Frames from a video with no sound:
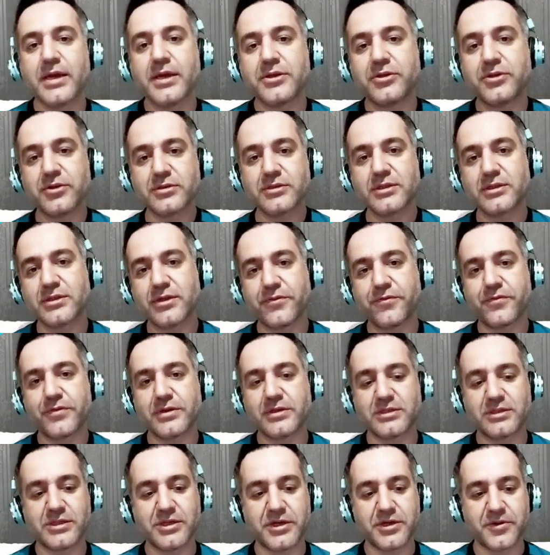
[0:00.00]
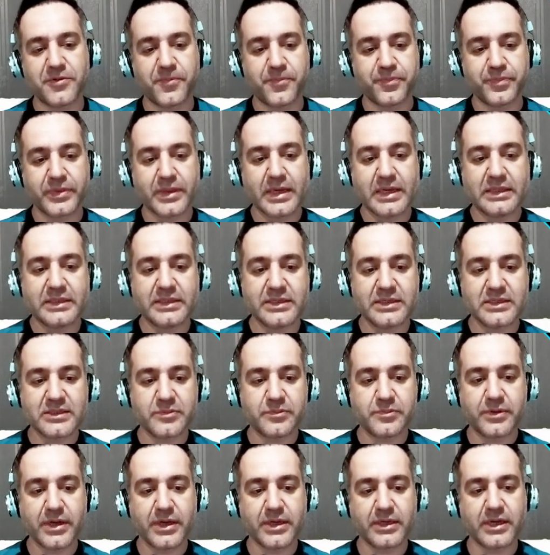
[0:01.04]
There is a difference here. This
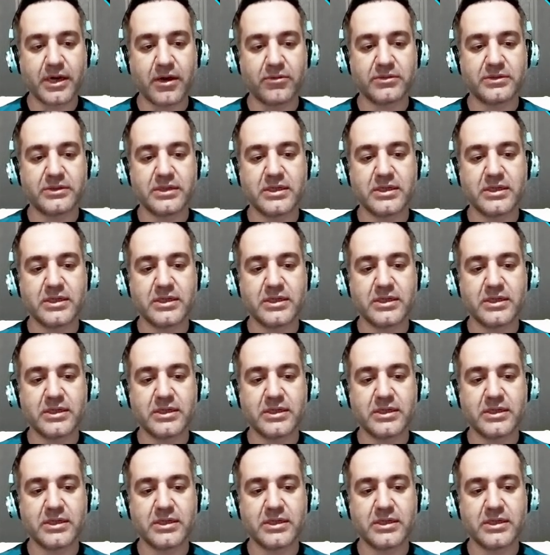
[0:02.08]
breakout